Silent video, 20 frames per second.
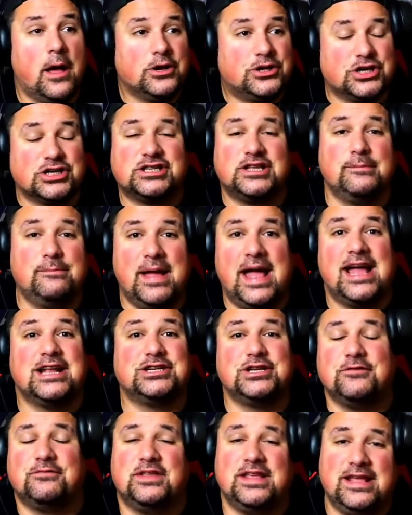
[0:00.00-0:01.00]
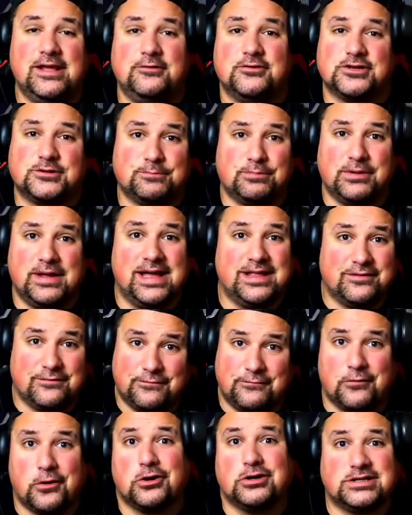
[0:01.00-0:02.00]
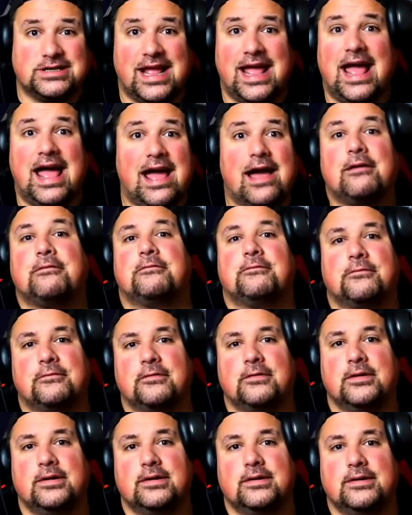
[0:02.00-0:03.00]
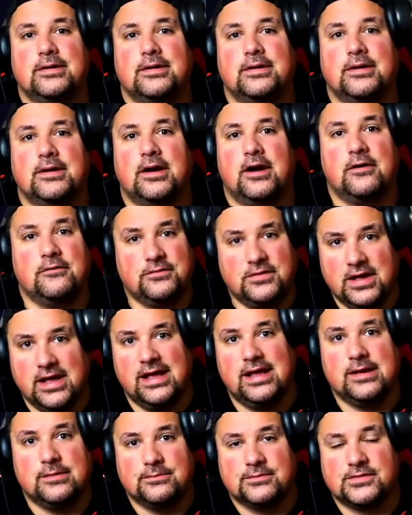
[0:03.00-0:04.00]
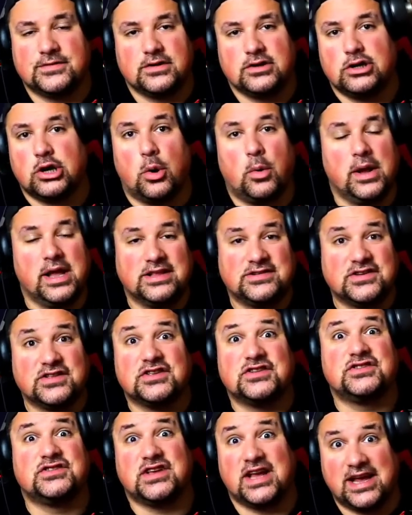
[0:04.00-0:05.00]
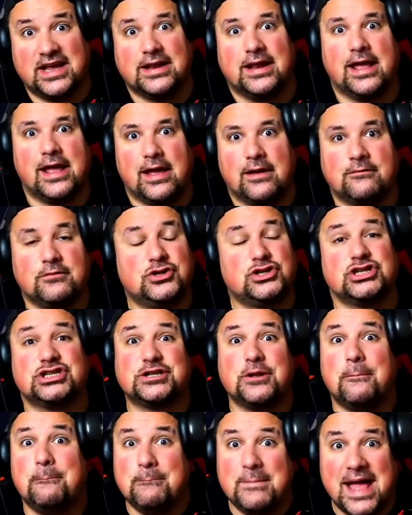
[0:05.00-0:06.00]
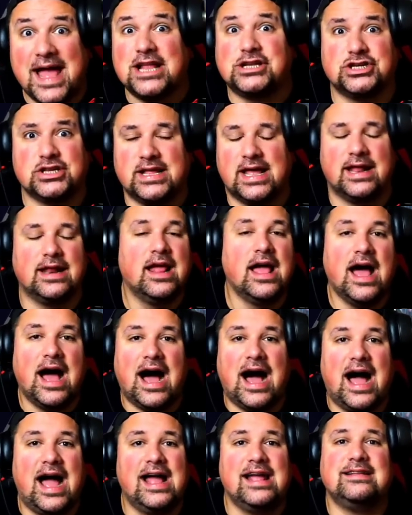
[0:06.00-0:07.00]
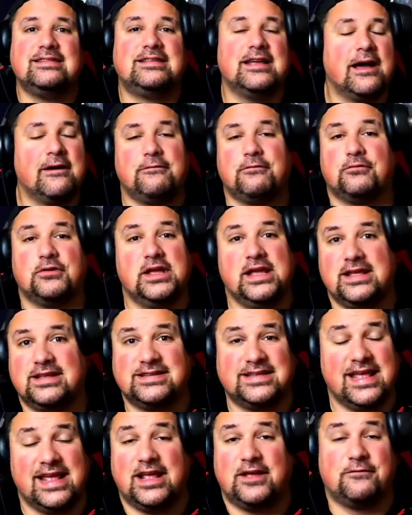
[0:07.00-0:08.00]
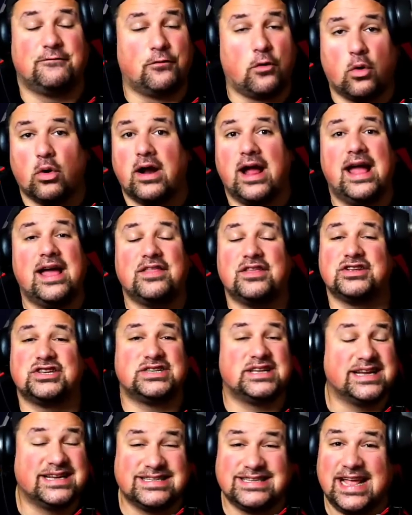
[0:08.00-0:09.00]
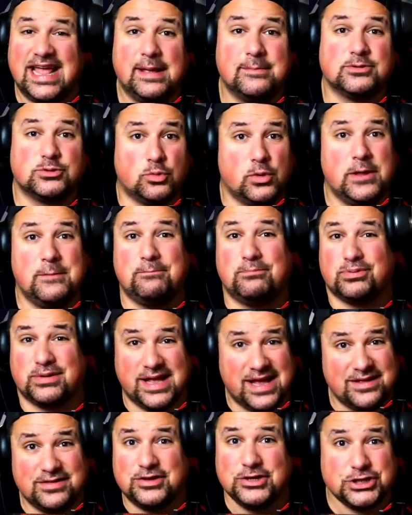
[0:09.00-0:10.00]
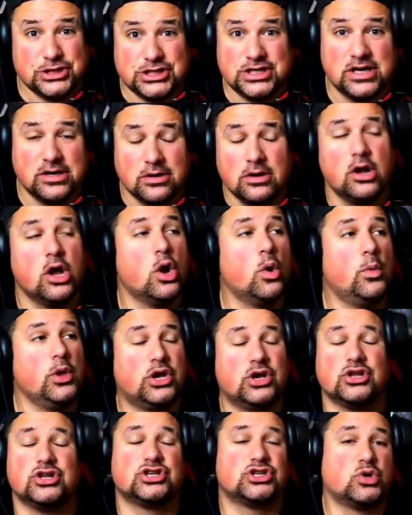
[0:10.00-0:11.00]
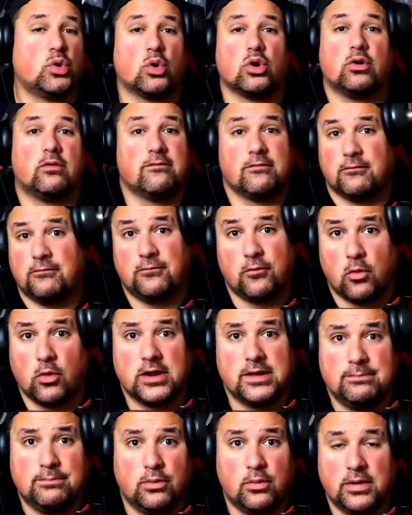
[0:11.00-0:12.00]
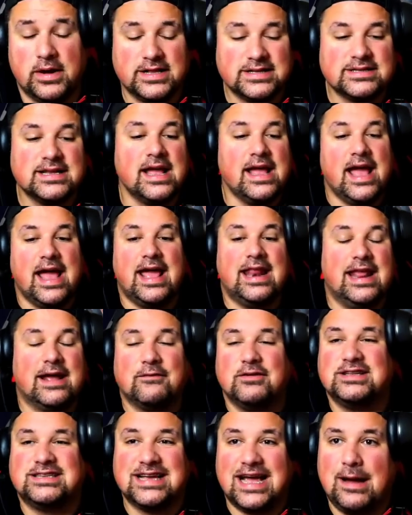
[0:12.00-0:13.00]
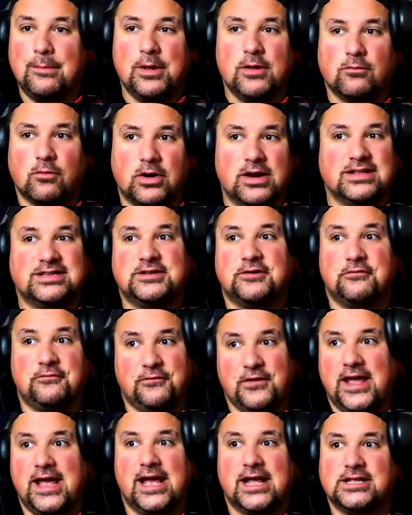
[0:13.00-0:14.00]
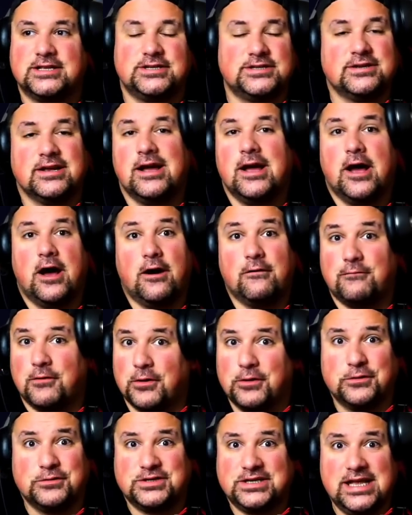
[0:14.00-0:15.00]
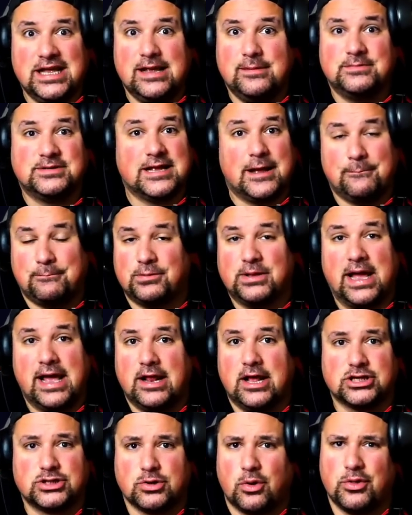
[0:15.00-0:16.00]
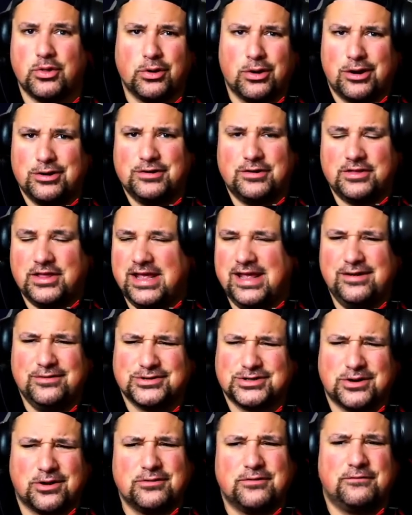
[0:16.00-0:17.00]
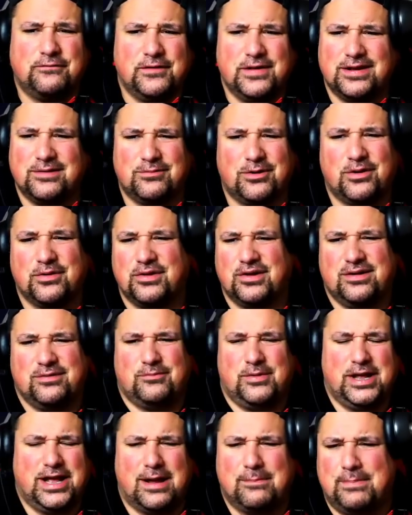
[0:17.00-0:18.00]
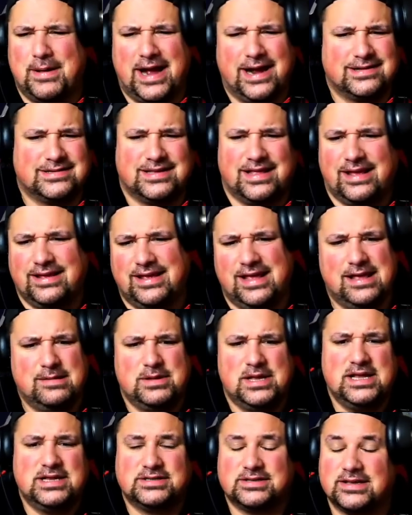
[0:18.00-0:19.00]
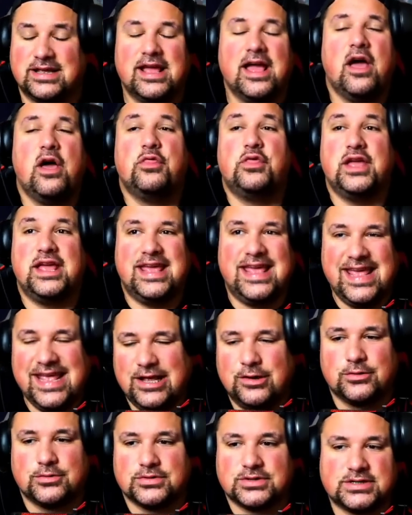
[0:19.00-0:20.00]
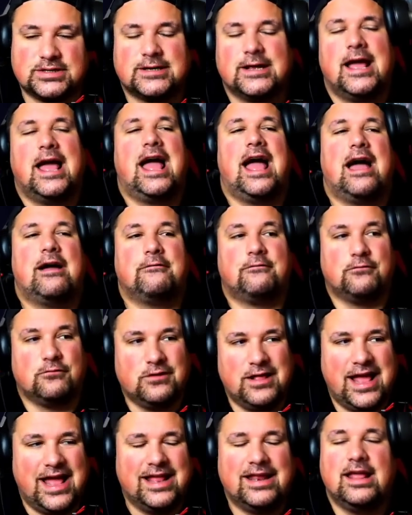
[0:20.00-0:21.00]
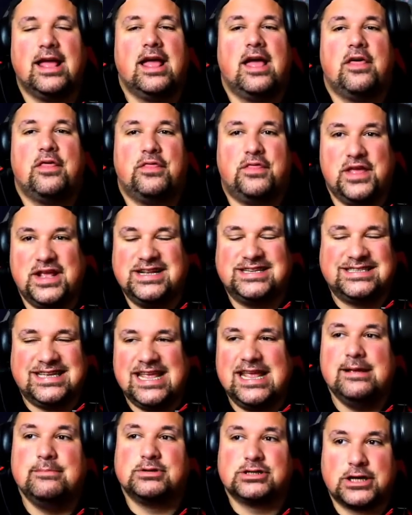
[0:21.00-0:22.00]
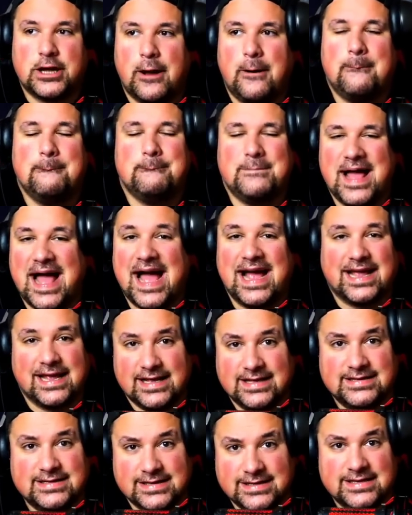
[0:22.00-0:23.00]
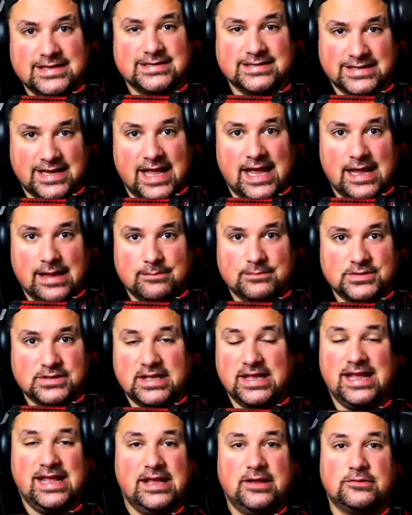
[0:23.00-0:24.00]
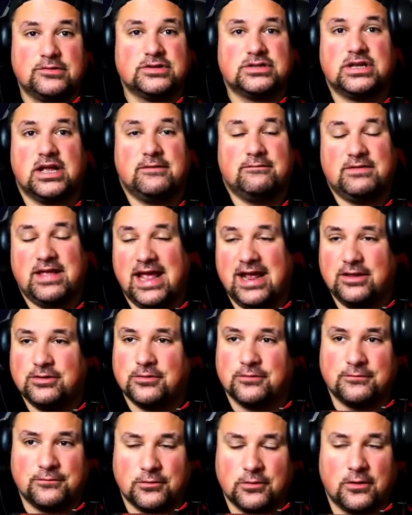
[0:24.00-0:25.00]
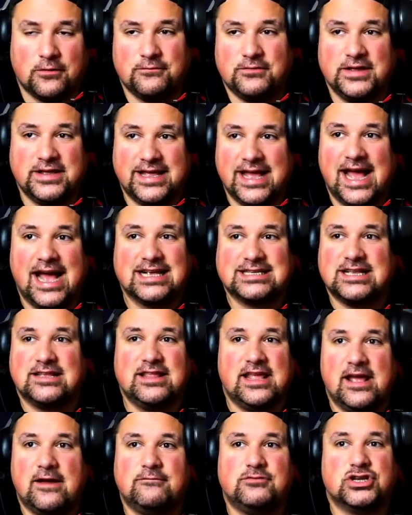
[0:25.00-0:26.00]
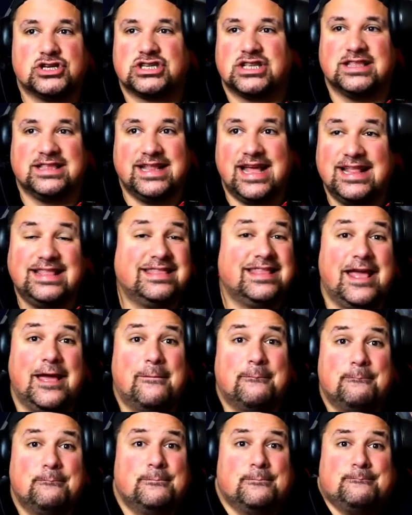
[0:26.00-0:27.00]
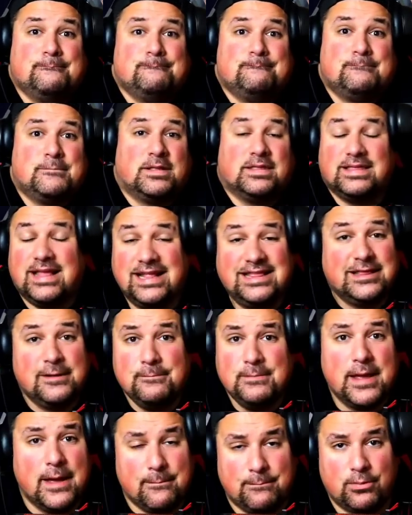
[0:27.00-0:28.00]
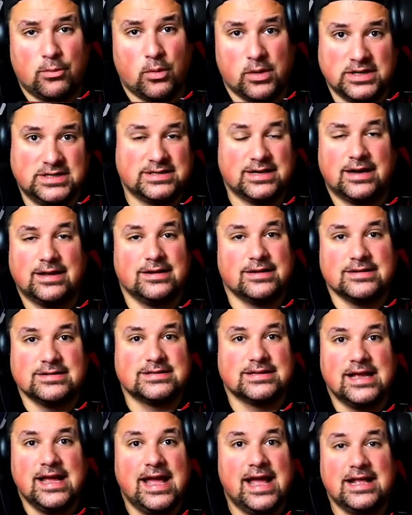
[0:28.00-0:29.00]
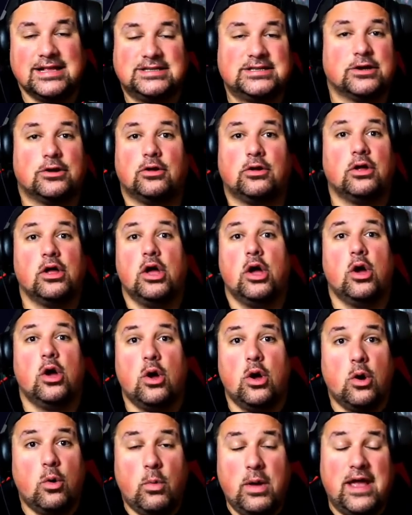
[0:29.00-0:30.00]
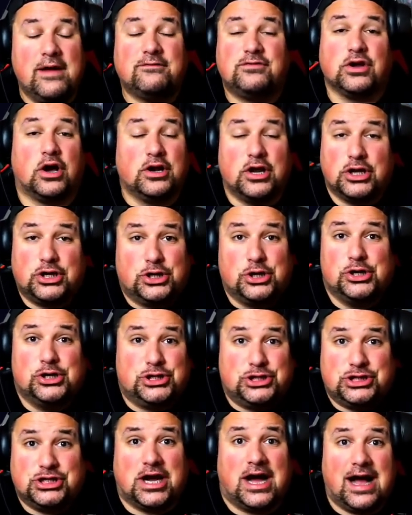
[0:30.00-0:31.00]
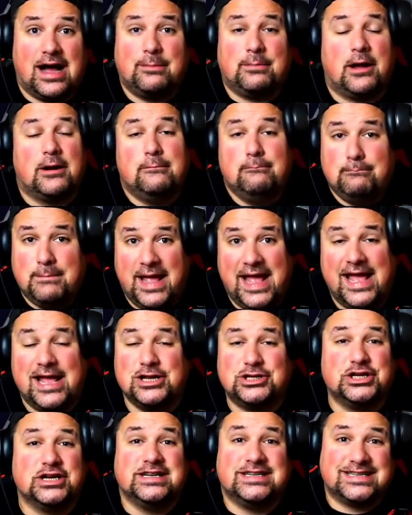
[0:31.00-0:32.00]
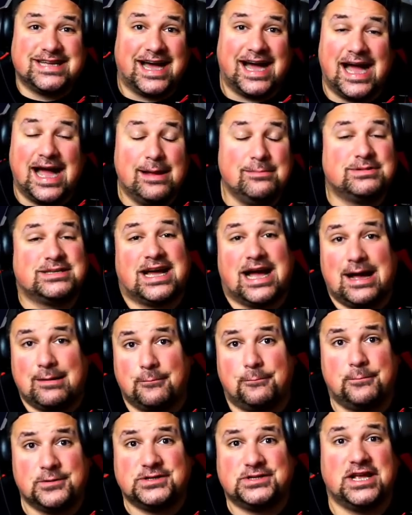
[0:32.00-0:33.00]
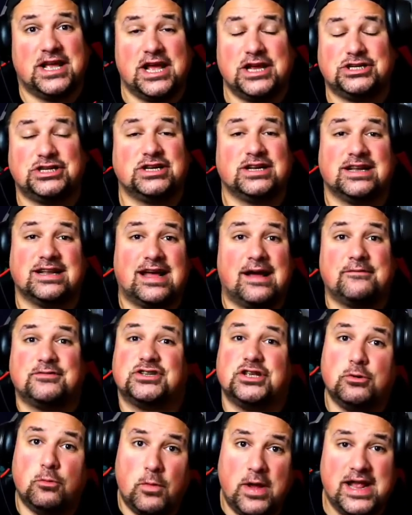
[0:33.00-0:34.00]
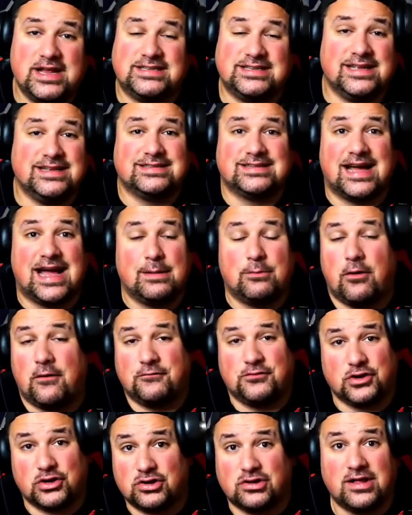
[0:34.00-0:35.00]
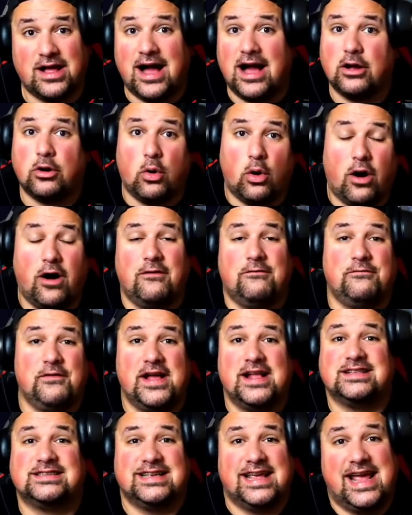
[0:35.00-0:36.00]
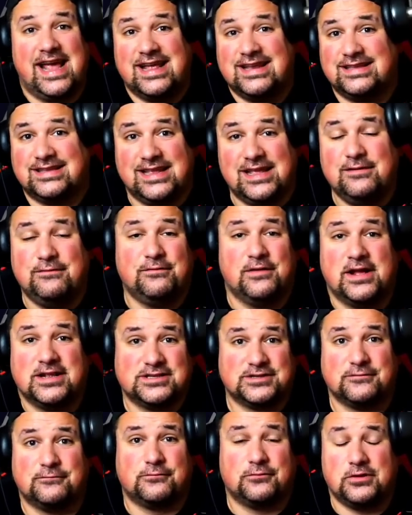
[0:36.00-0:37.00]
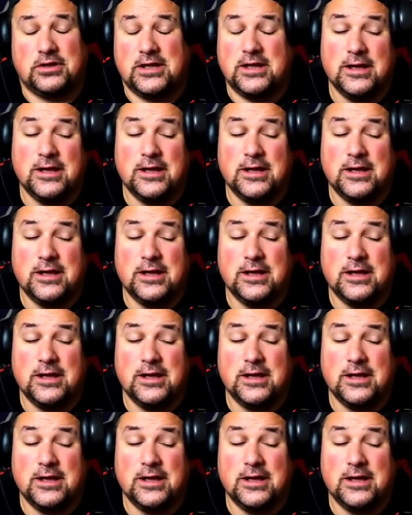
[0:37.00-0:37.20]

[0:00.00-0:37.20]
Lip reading: Just imagine if the Eagles played the first half of games going into the second half. Just imagine that. I definitely think 4 out of the 6 games we played this year, we could have scored over 40 points. And every time we run into fans of other teams that played us, the Eagles are undefeated. Well, we got back into that game easily. The Eagles have let these teams come back into these games. The Eagles have taken their foot off the gas, and they have just let them get points on us. Until we have done a good job on managing time of possession, and obviously wasting time off the clock, offense and defensively.